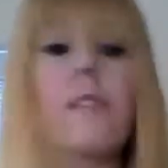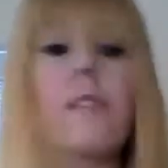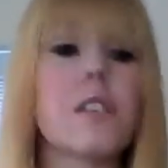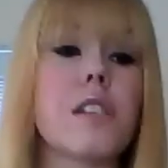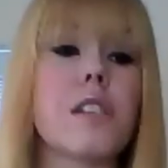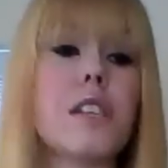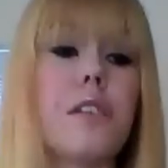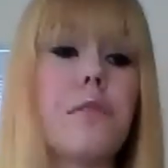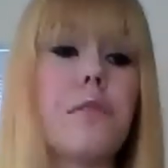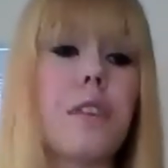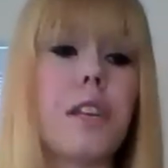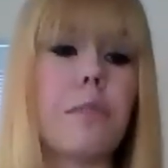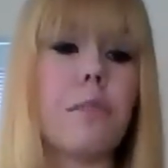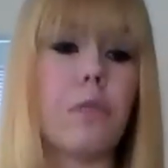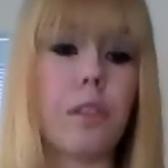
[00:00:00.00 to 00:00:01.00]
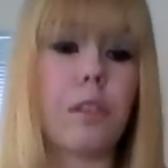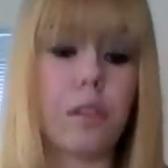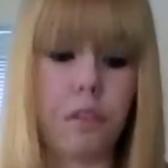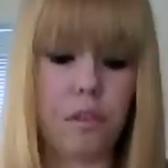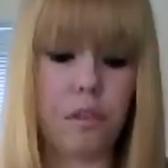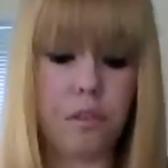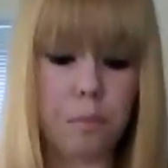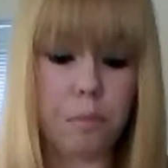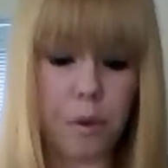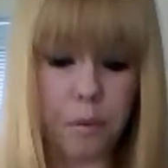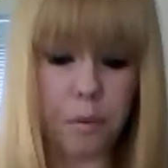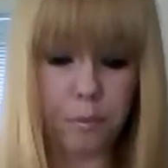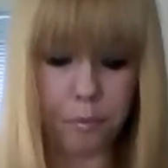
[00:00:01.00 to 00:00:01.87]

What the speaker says: continue reading what the author had put.